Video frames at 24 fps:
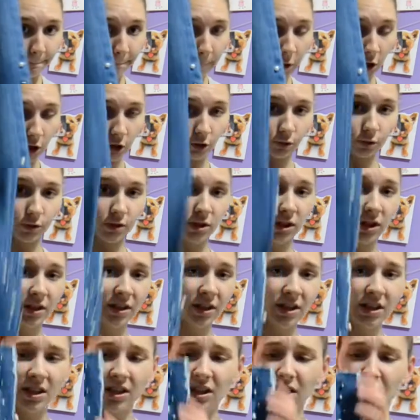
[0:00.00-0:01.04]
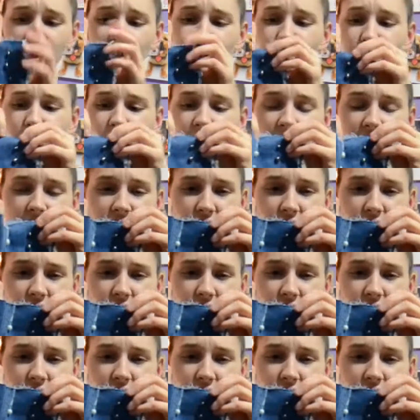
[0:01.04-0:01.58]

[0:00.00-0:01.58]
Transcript: pearls on it and they're like